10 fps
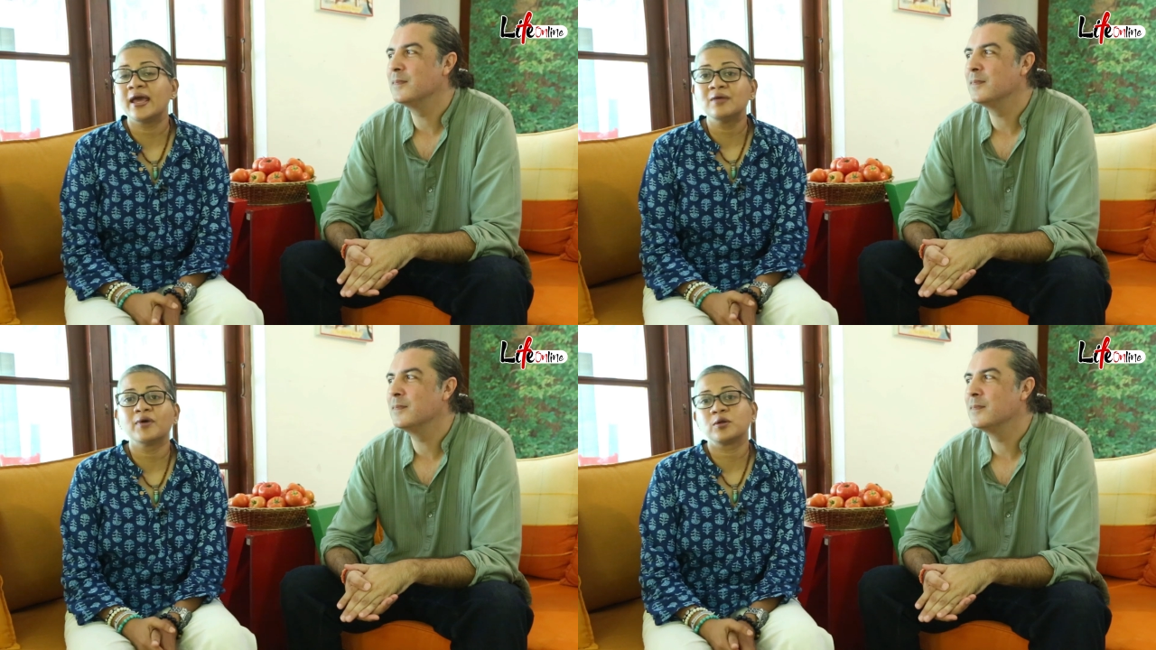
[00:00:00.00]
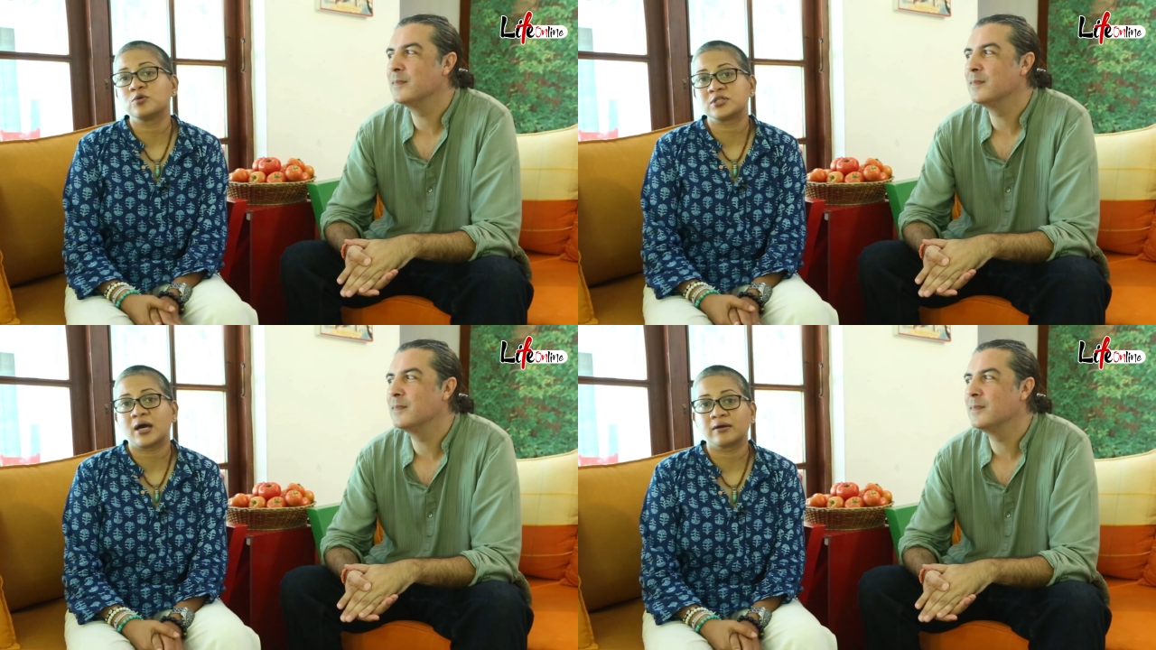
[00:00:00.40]
Speaker 1: Anyone
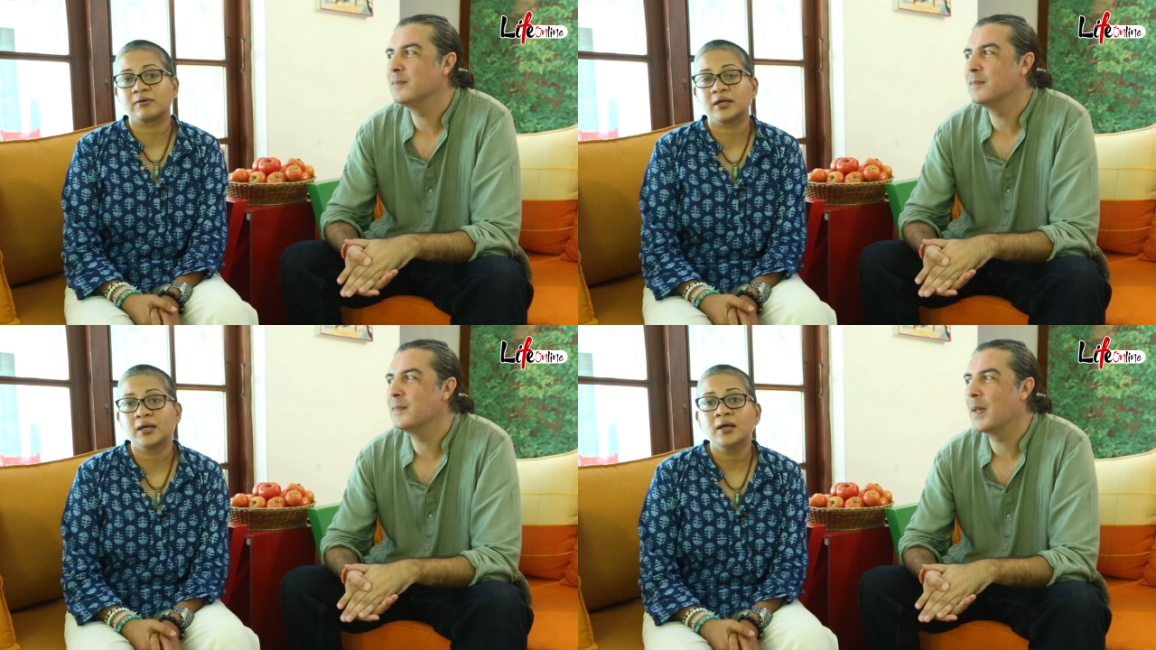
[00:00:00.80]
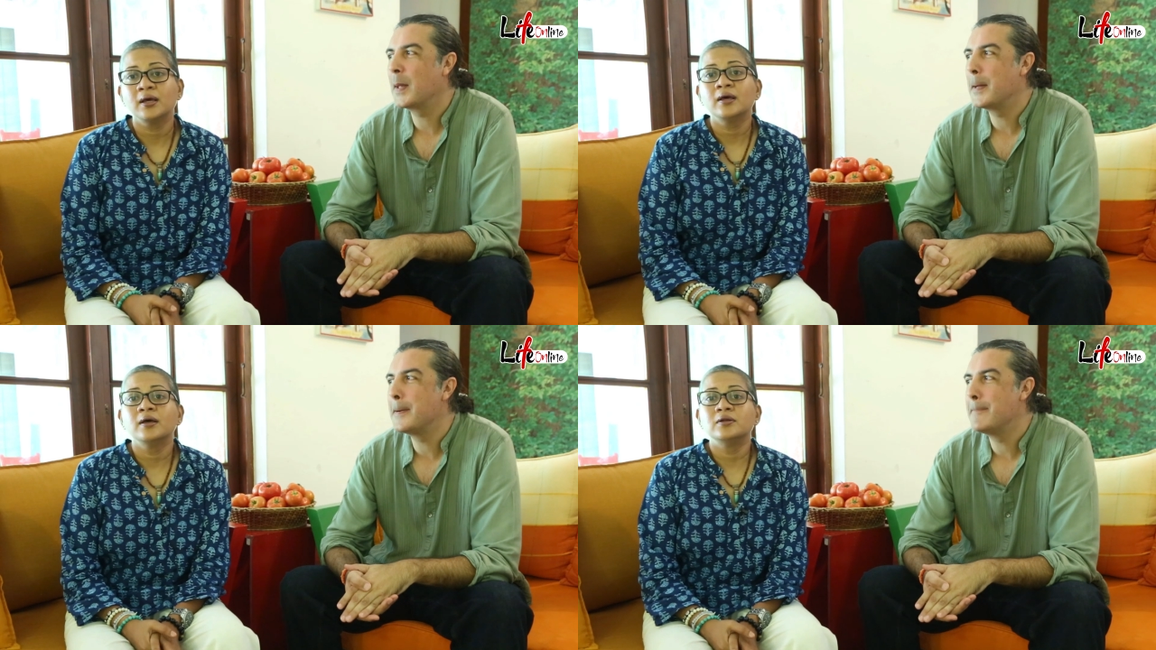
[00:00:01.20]
who's hungry
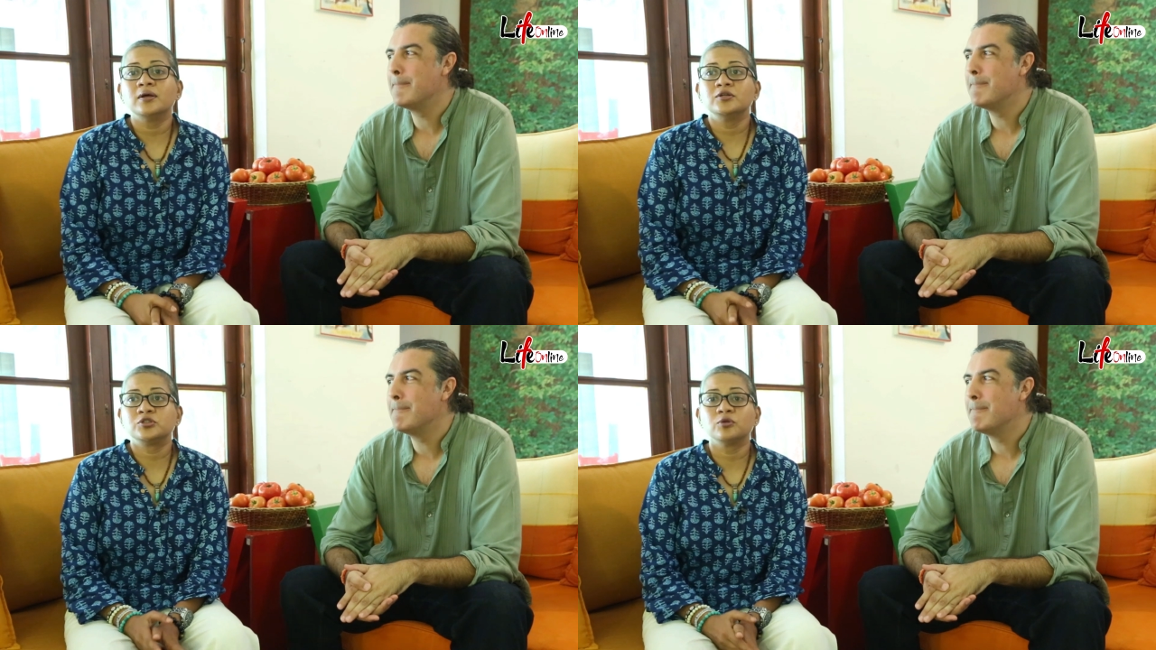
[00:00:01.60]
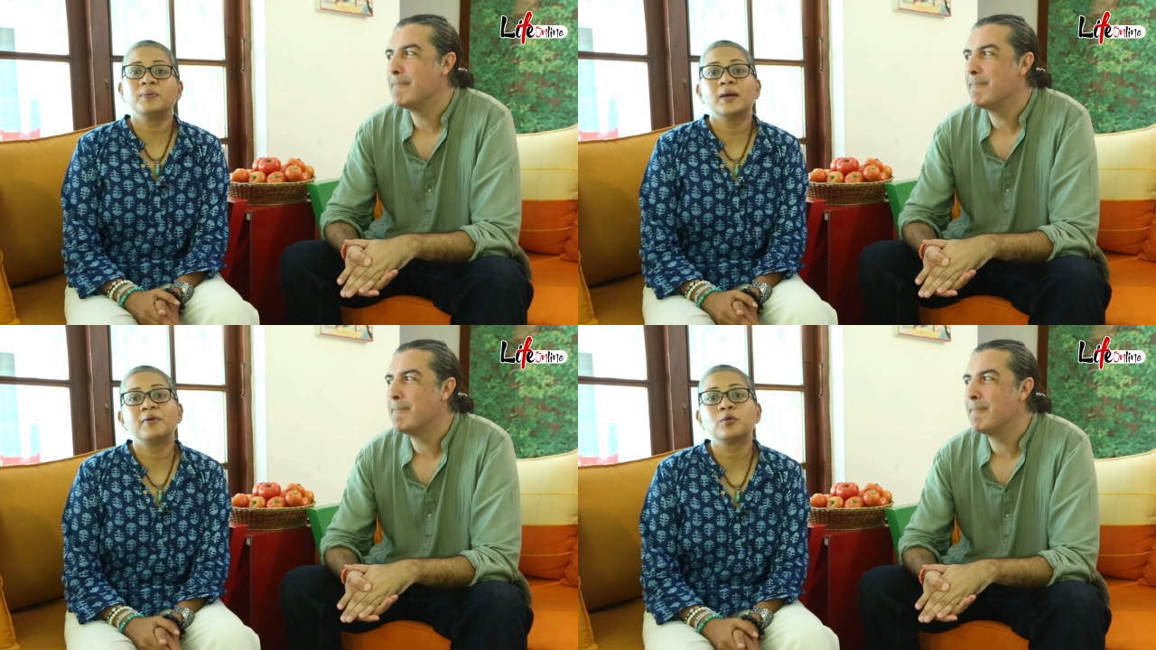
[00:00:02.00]
should
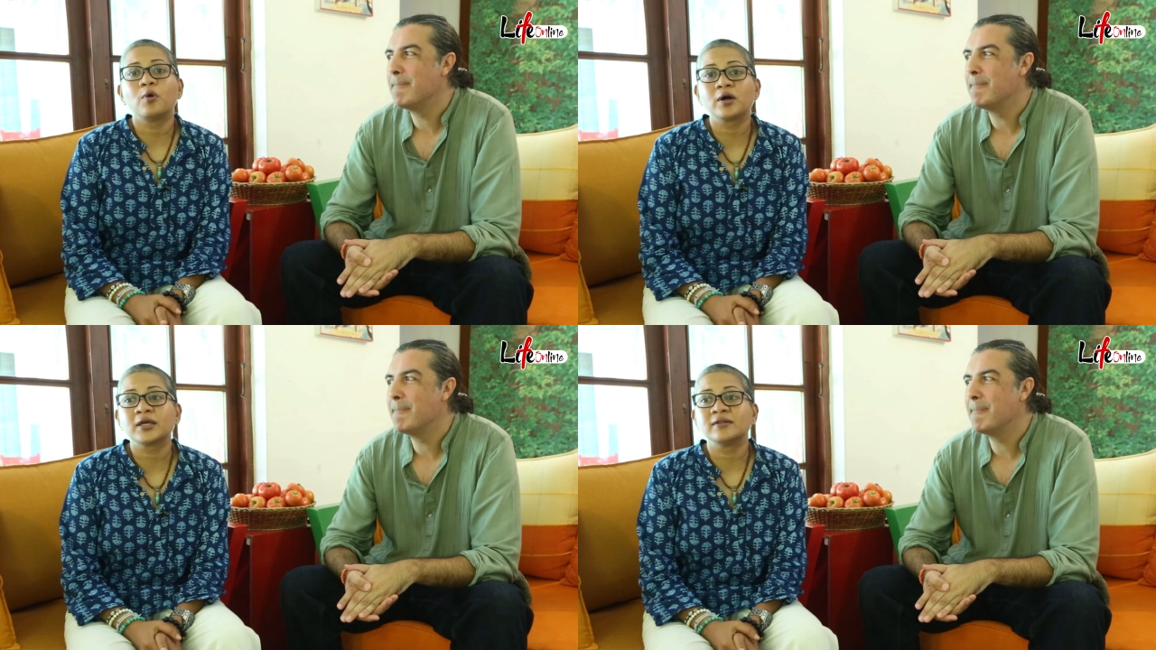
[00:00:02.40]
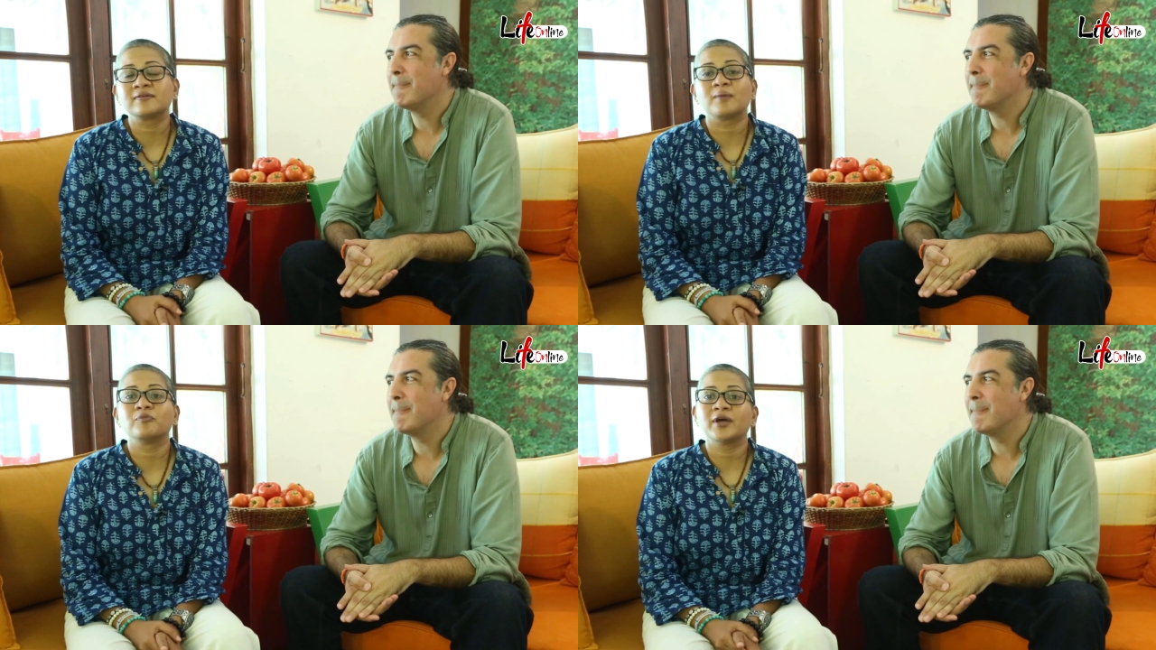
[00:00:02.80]
be able to walk in
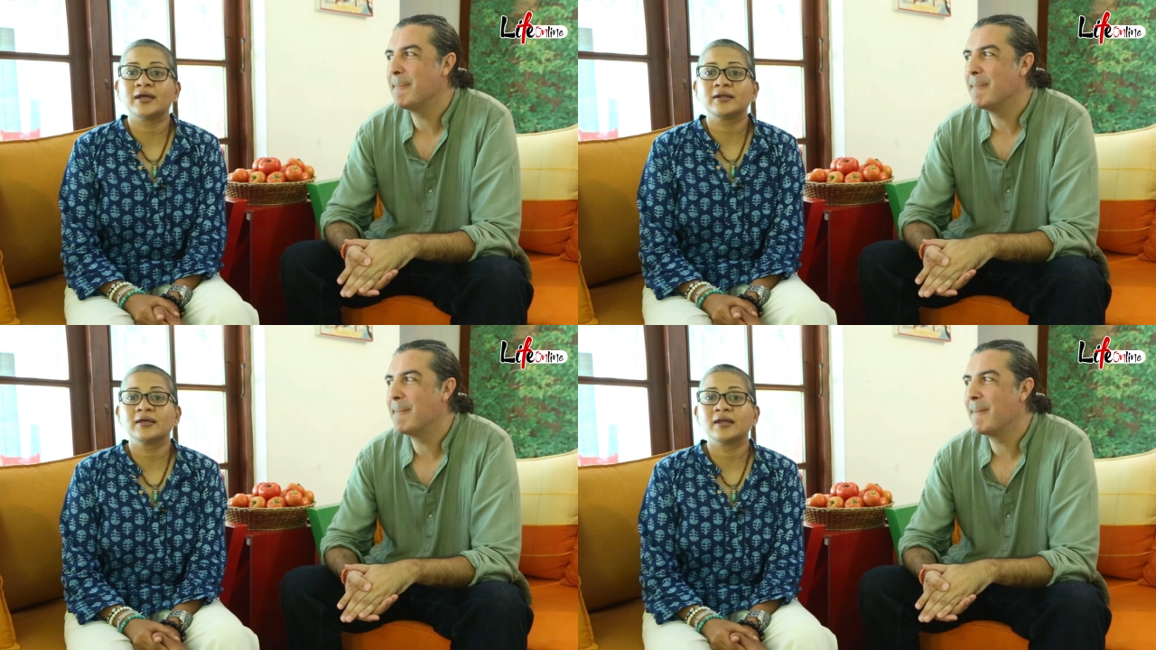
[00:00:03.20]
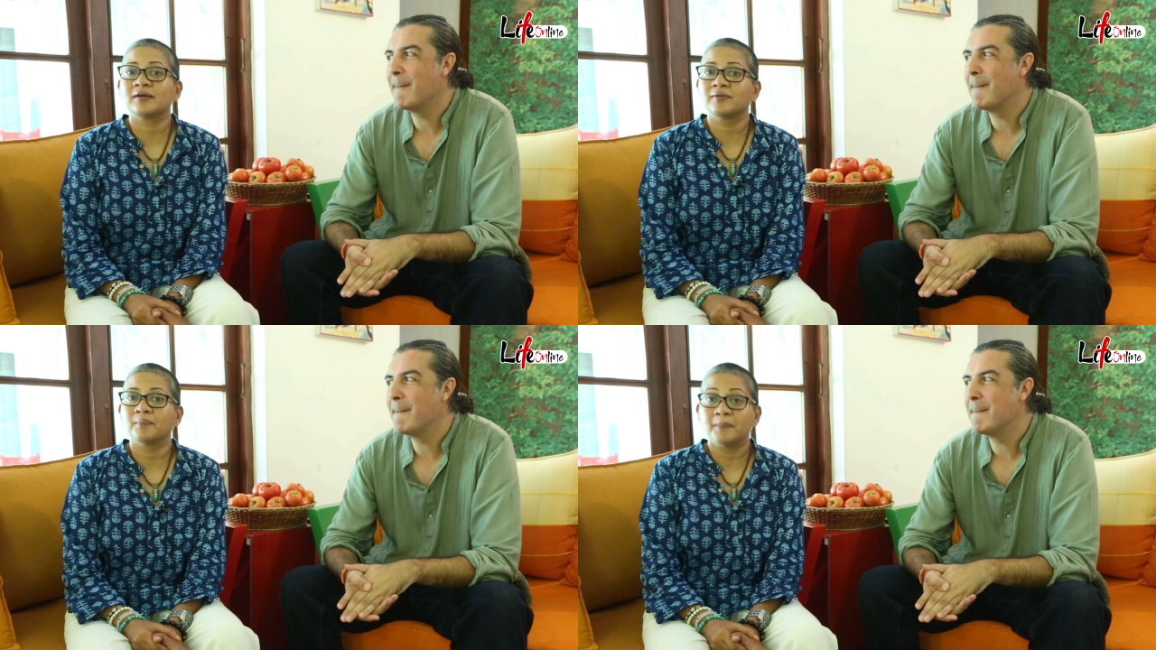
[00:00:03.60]
somewhere and get
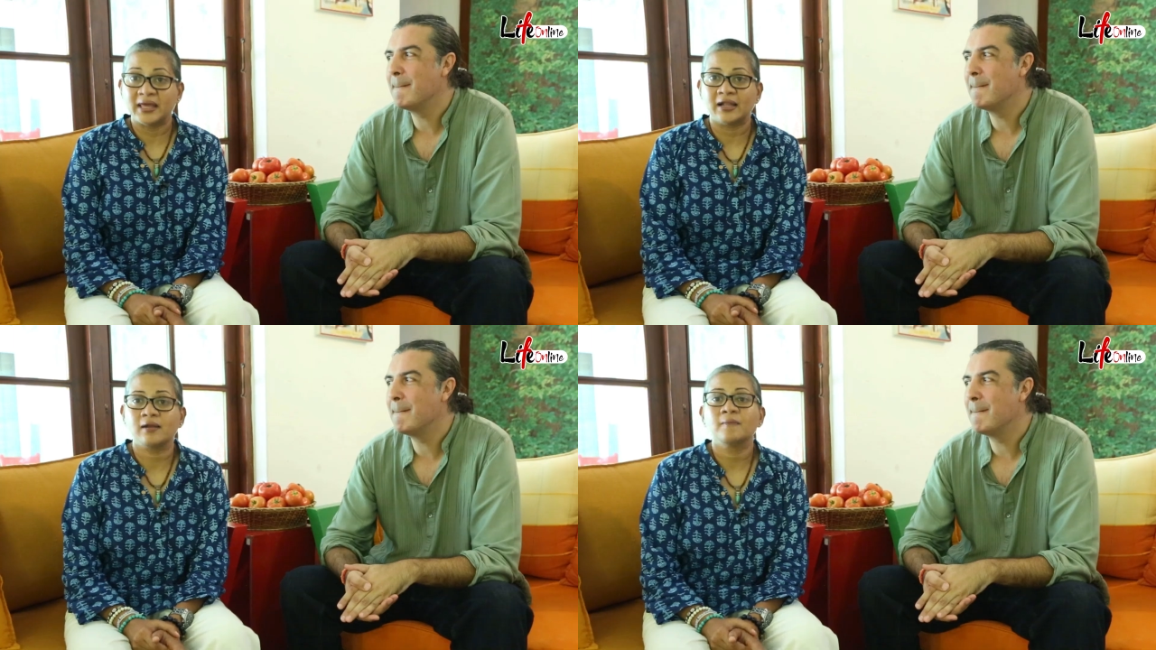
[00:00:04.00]
a meal.